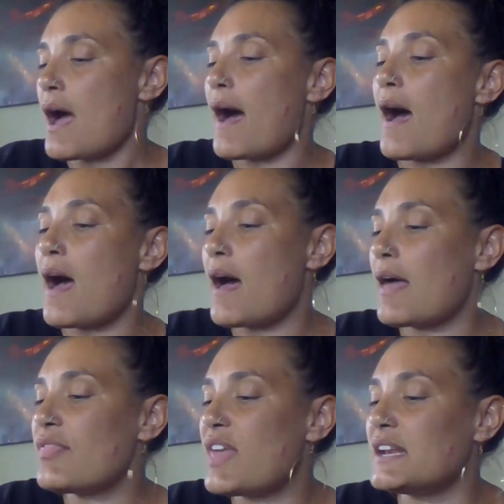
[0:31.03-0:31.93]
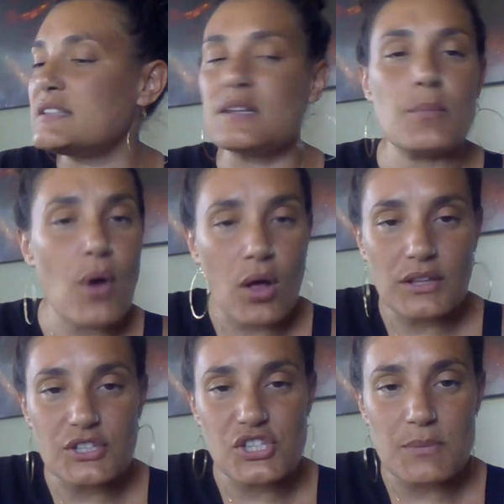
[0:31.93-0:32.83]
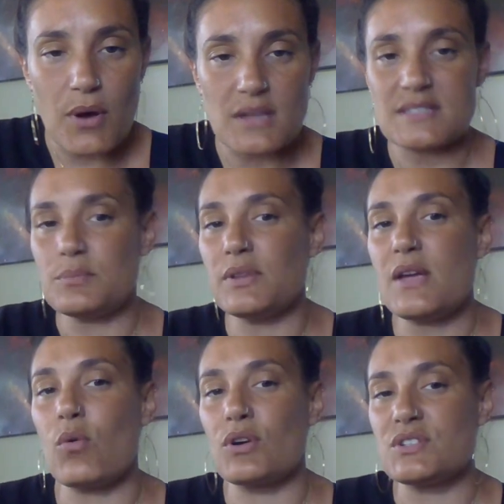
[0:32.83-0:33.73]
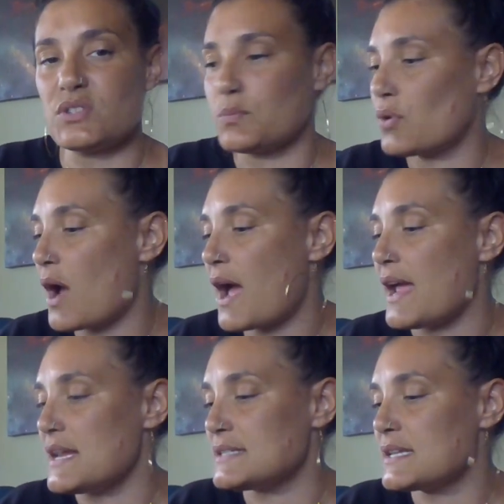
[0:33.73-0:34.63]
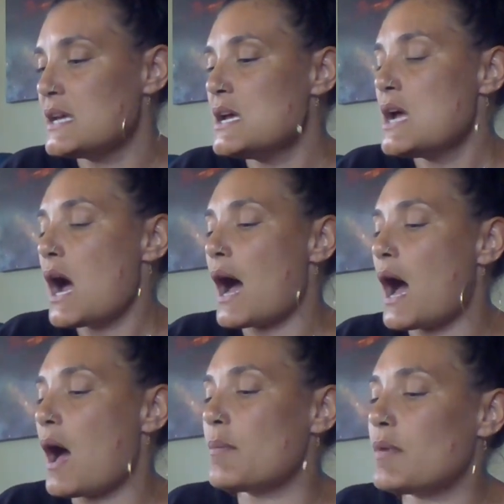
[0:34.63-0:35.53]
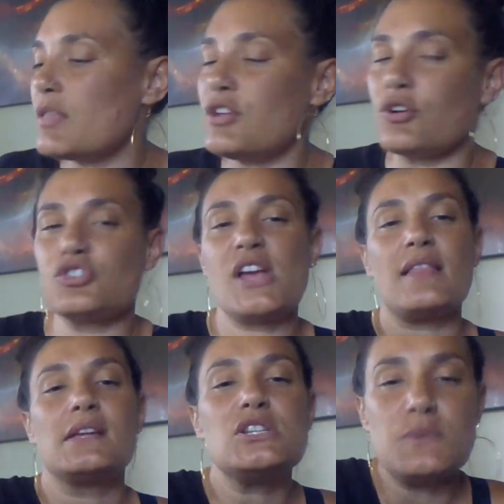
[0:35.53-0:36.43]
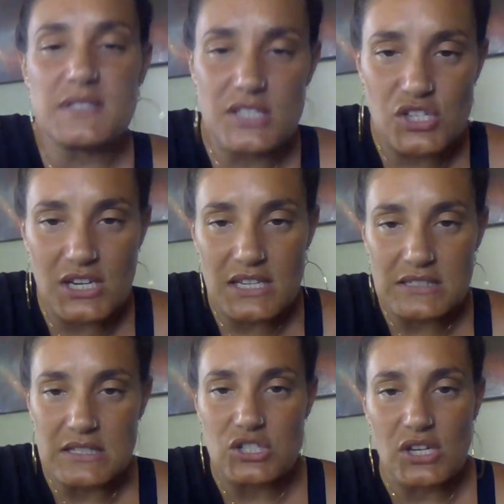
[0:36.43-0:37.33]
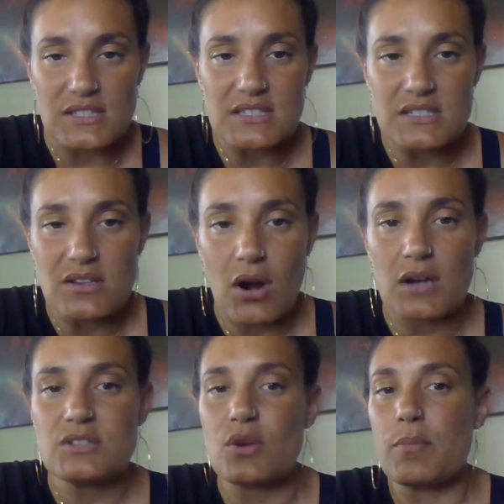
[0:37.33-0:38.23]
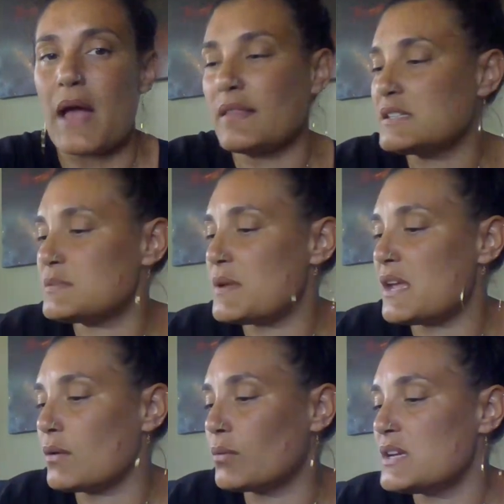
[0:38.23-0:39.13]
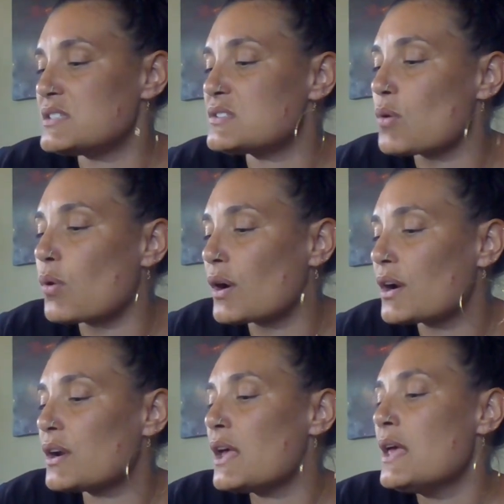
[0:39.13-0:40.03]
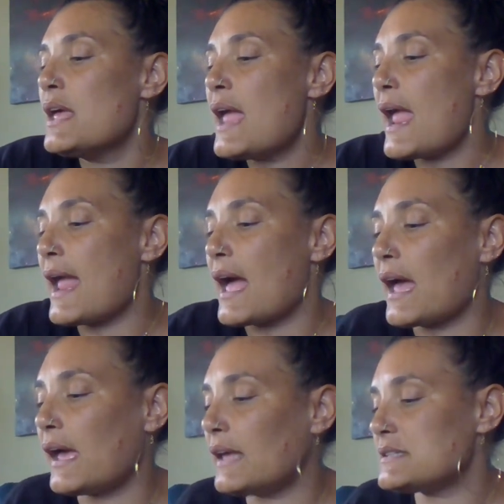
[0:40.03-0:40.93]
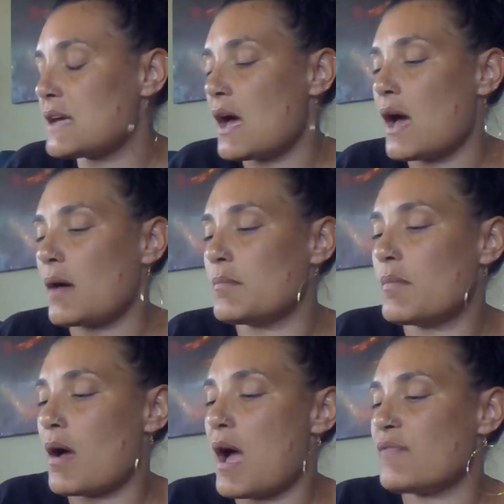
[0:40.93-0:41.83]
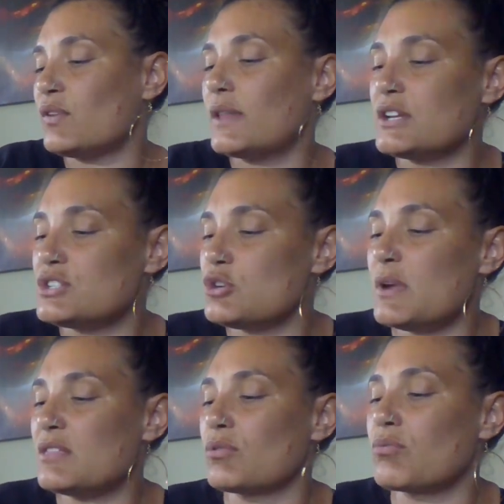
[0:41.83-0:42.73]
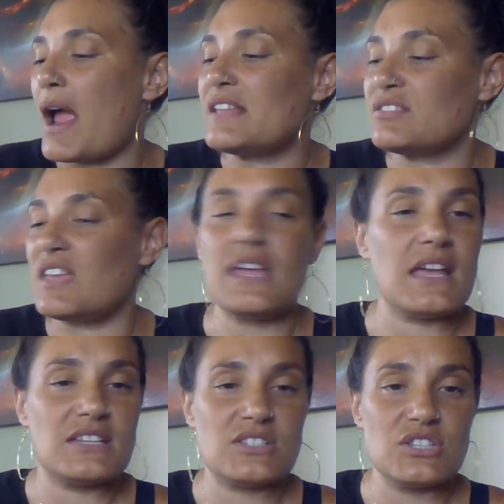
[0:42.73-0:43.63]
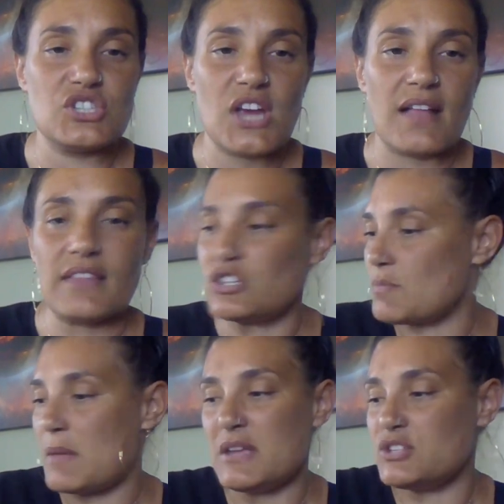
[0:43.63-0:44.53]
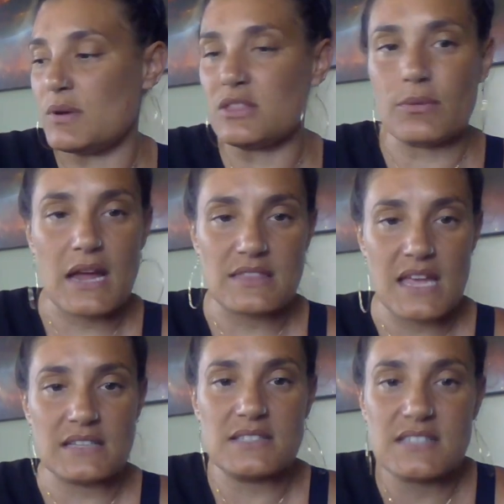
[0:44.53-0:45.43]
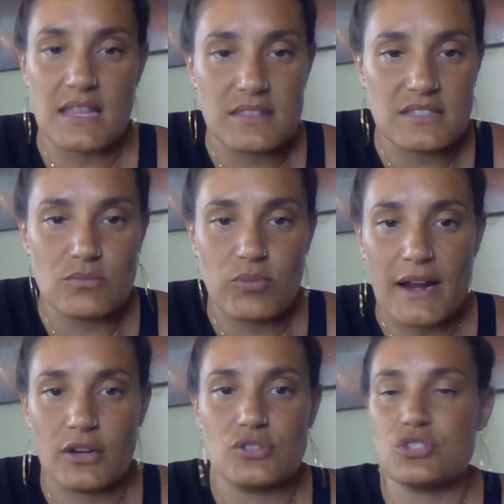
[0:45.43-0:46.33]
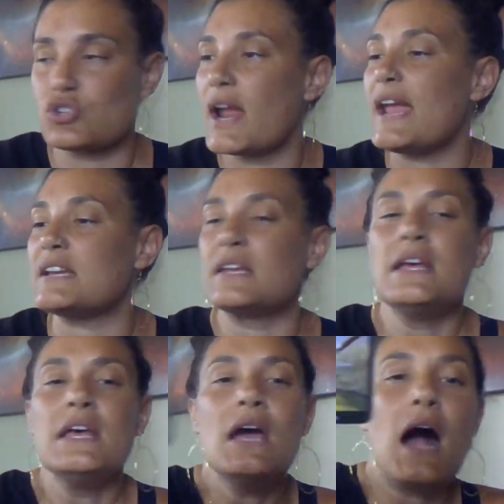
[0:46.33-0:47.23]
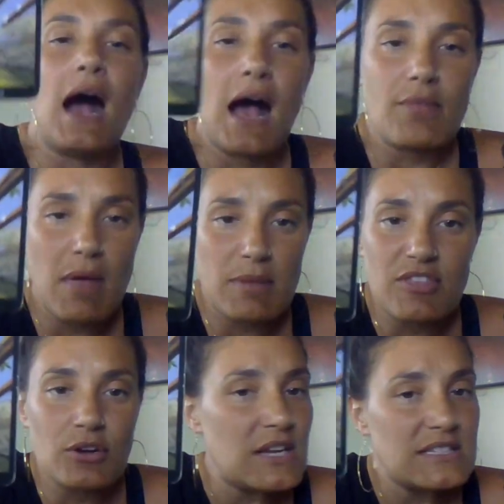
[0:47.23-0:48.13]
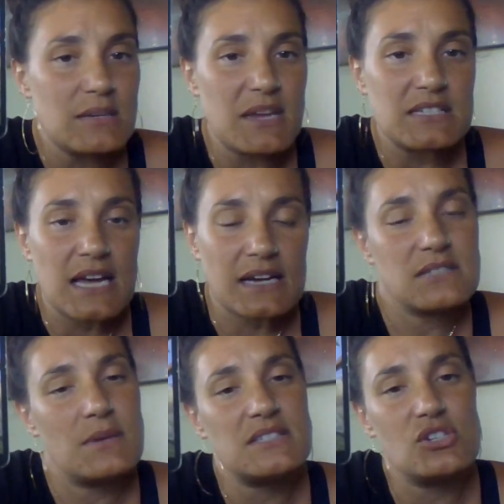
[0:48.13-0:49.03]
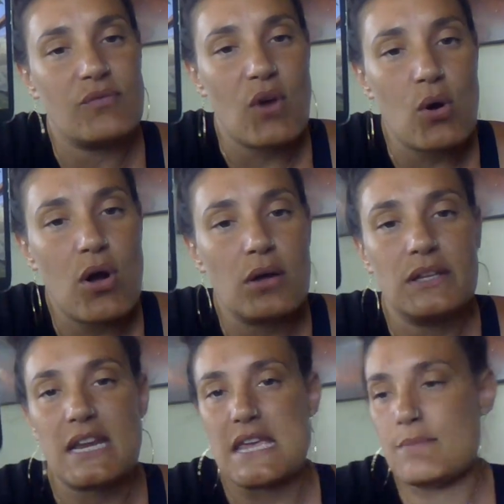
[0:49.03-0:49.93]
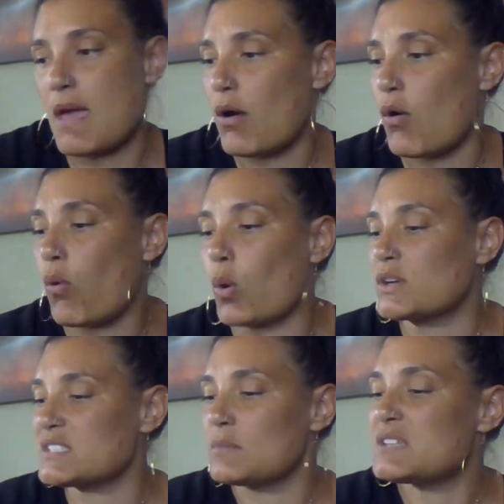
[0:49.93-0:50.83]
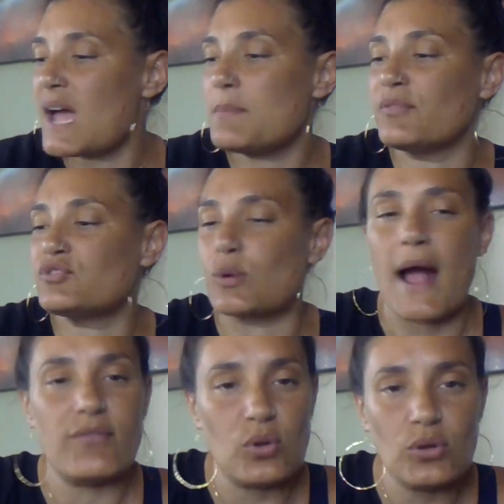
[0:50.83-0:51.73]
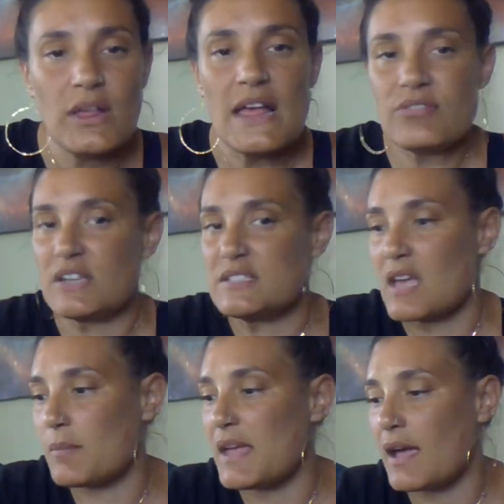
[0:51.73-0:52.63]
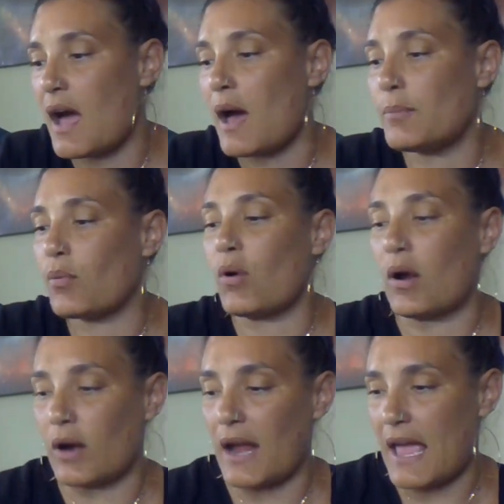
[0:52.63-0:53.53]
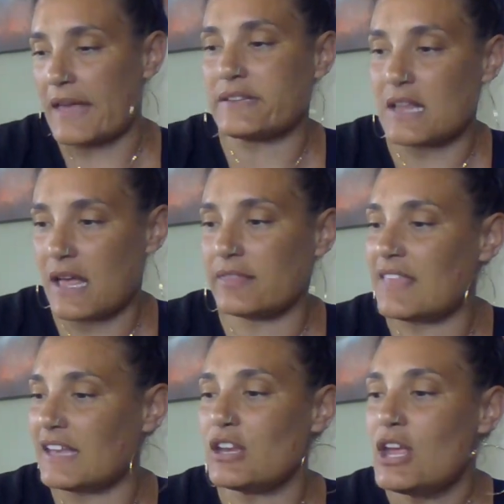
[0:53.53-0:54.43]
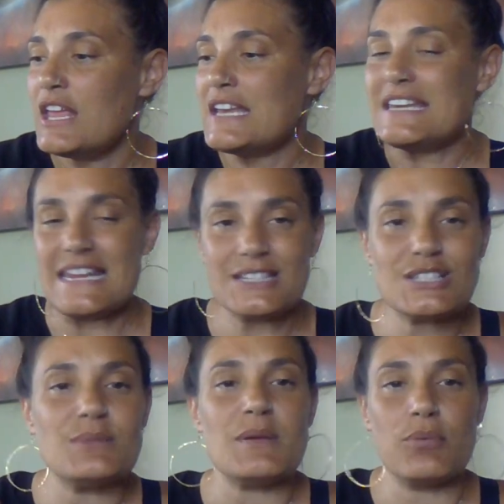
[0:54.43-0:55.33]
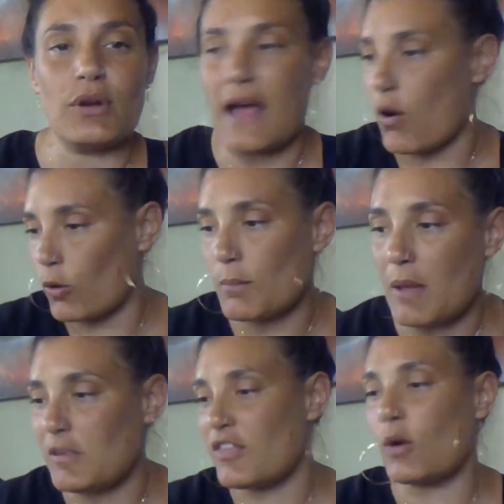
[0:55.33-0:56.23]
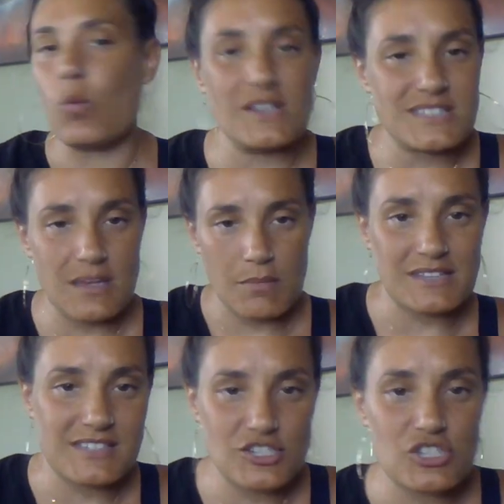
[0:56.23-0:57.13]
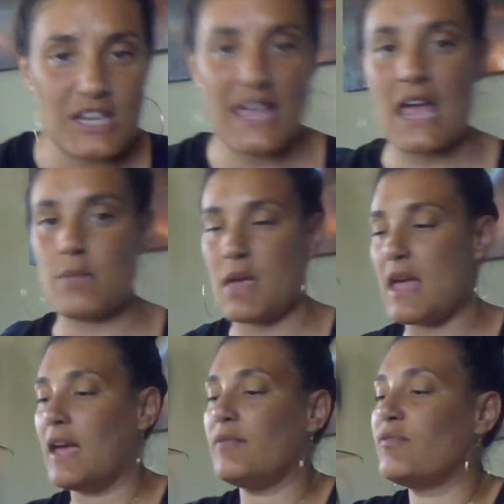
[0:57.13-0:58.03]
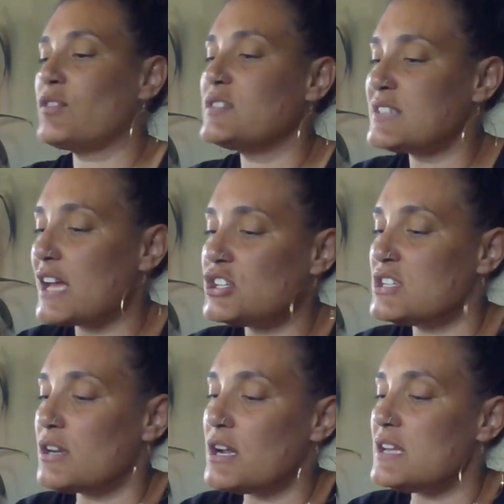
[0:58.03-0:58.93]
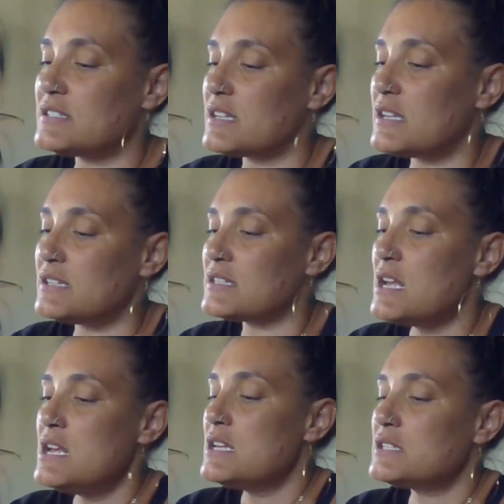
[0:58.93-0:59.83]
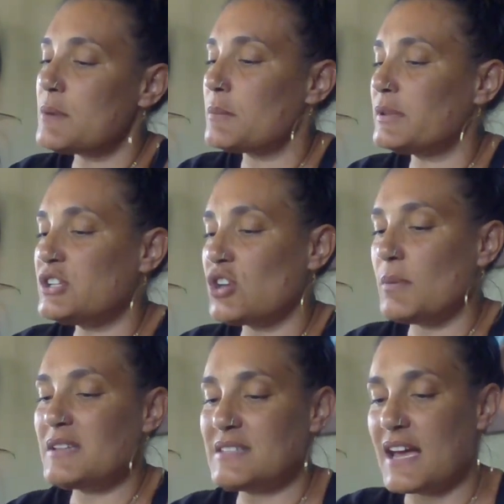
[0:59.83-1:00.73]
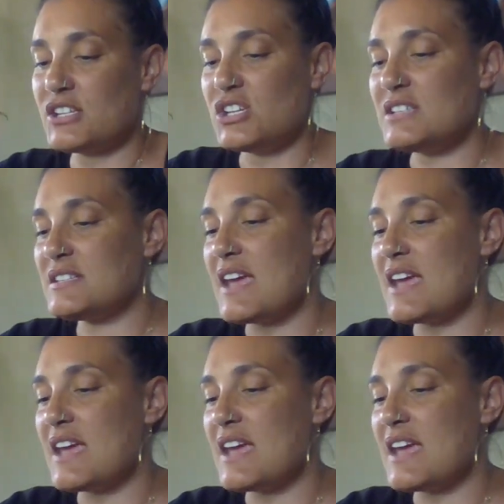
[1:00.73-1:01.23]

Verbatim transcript: Uh, uh, that is an apology, possibly, or a surprise. Um, your challenge position is the justice card, so balance being restored. And um, I feel like doing the right thing is the challenge. Maybe doing the right thing and setting this record straight. Uh, maybe there needs to be a text message, a phone call, an email, or some type of travel that is coming up or, or uh, uh, that needs to be put out. Or maybe there was a message that came in for the Sagittariuses. Spirit, please show me Saggies.